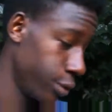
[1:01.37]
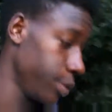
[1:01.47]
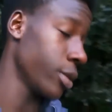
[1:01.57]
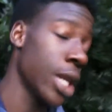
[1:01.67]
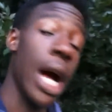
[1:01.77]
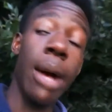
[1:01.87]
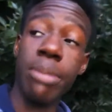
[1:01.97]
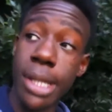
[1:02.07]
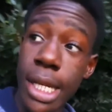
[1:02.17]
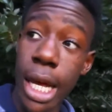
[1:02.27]

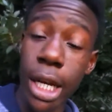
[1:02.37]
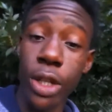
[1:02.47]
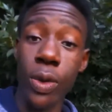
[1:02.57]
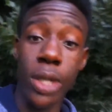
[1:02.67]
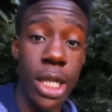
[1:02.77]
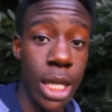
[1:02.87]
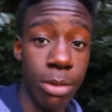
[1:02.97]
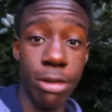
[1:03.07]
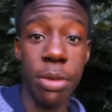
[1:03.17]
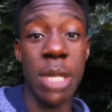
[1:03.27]
I'm telling you, this is
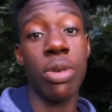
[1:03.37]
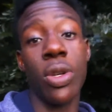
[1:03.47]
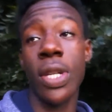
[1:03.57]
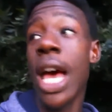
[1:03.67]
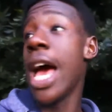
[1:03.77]
coming from experience.